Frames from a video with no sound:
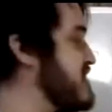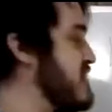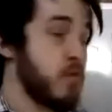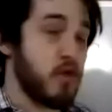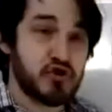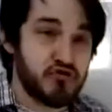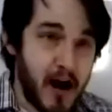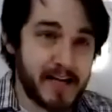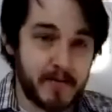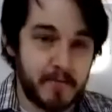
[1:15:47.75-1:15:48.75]
They weren't
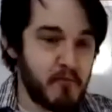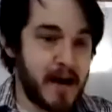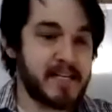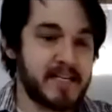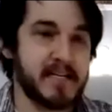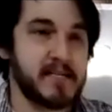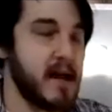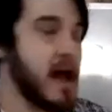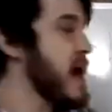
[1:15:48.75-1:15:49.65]
trying to be racist.